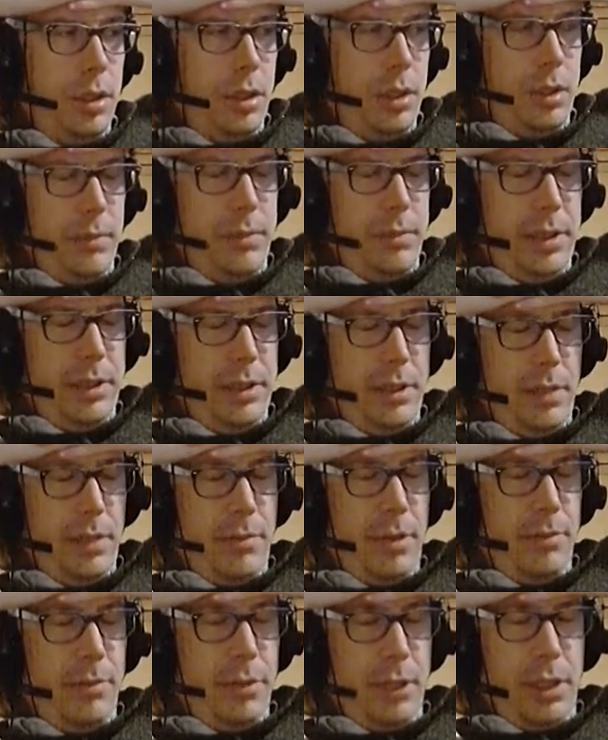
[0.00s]
meantime
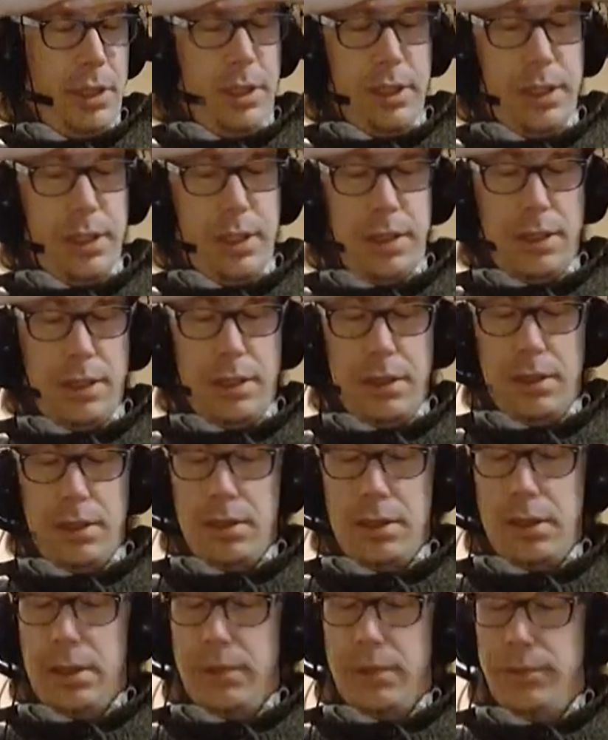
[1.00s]
I'm looking at getting a
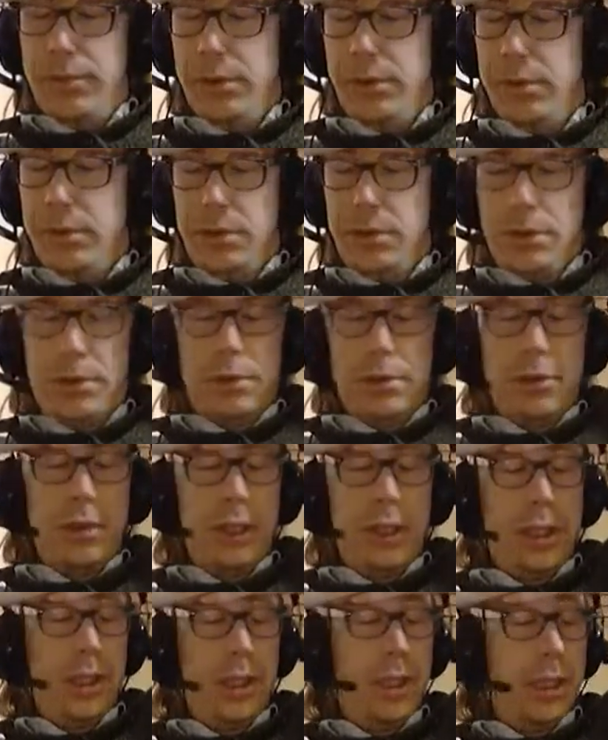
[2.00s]
futures
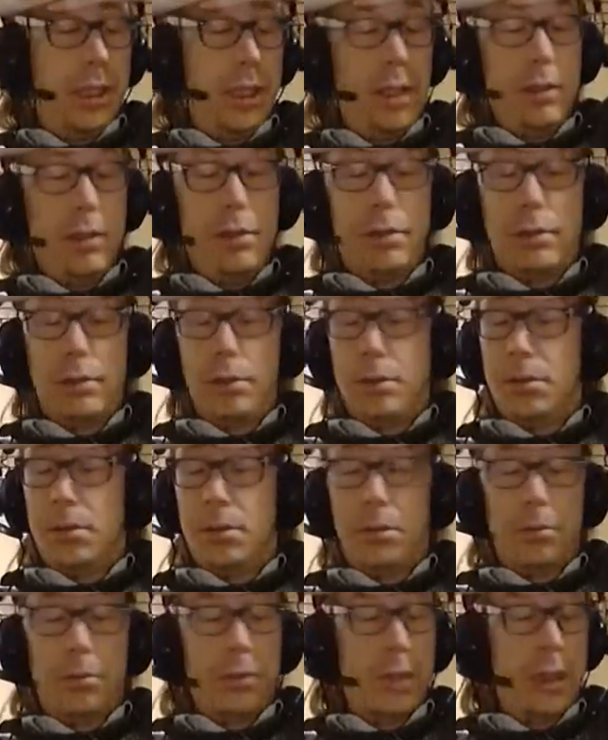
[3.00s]
trading account.
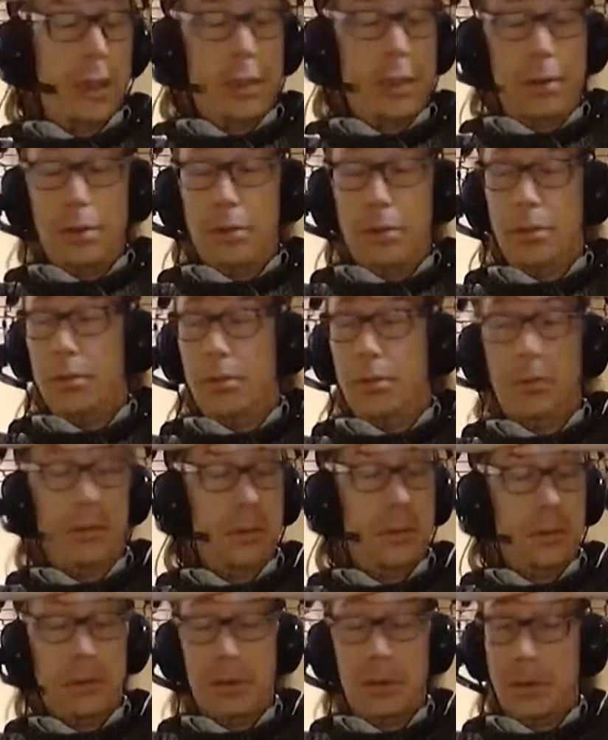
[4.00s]
I'm trying to.
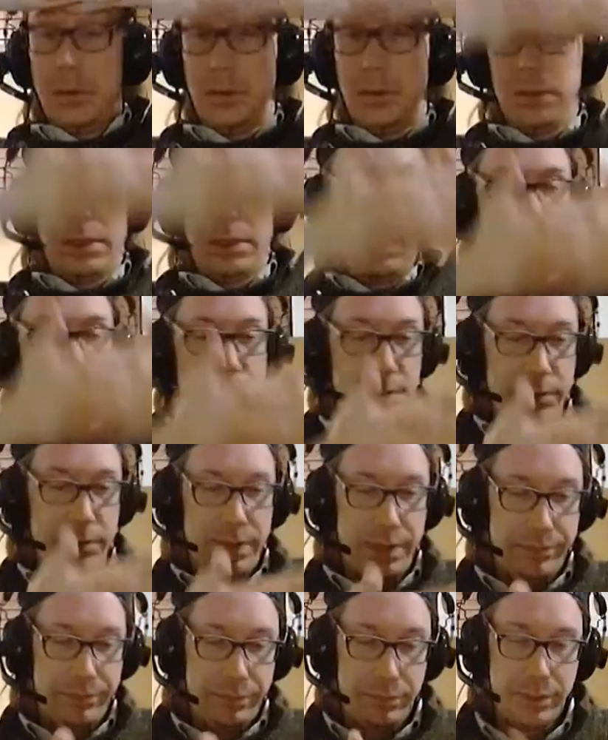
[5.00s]
It seems pretty
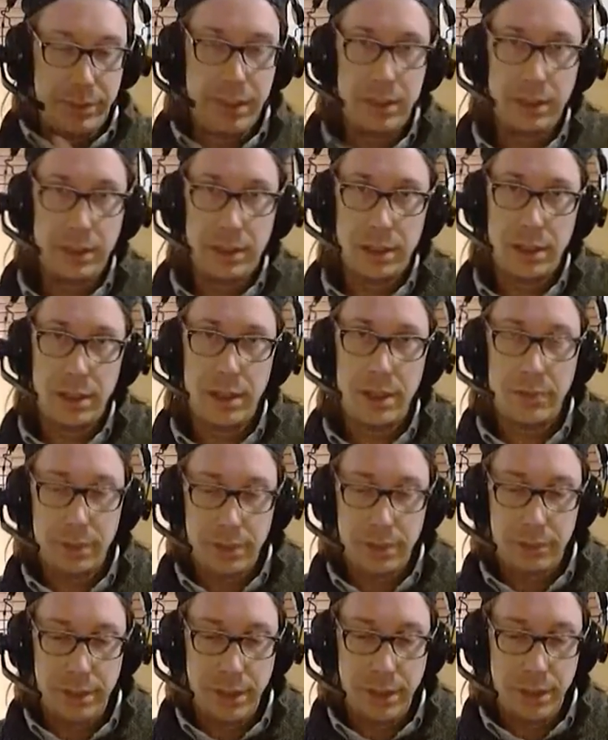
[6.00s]
heavily
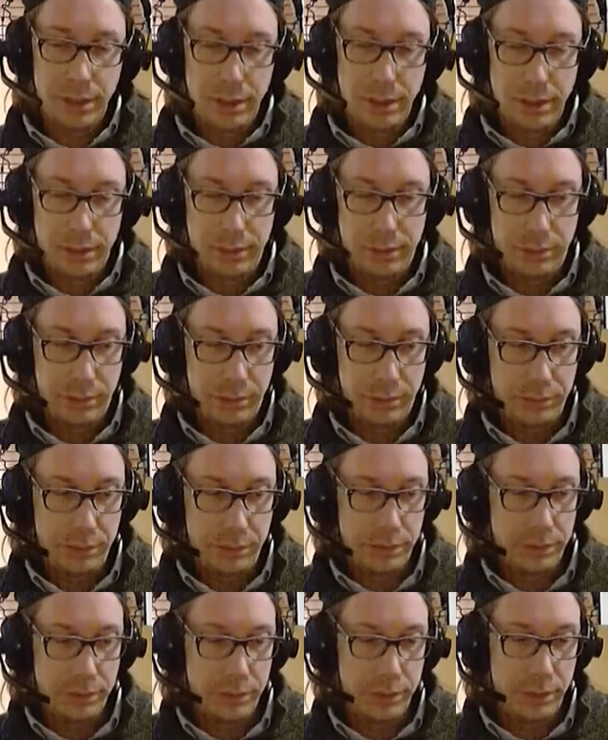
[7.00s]
regulated, so it's a
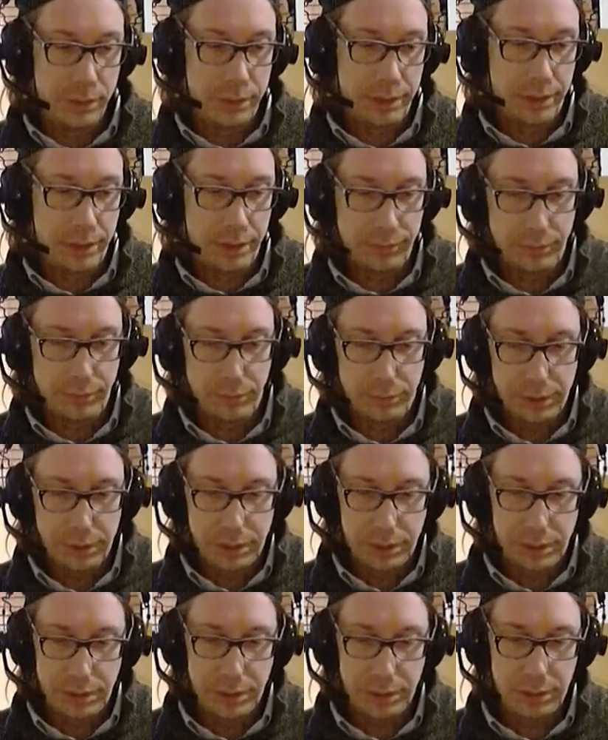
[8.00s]
little like they have to really
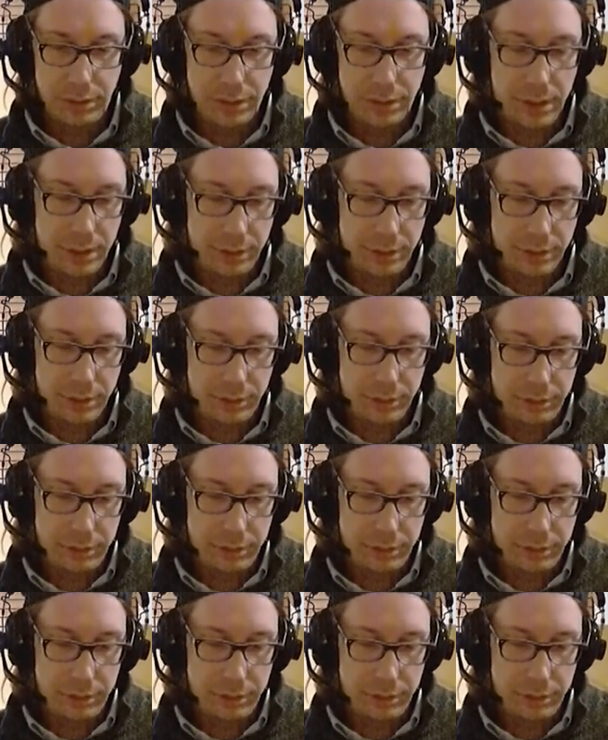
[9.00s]
check you out.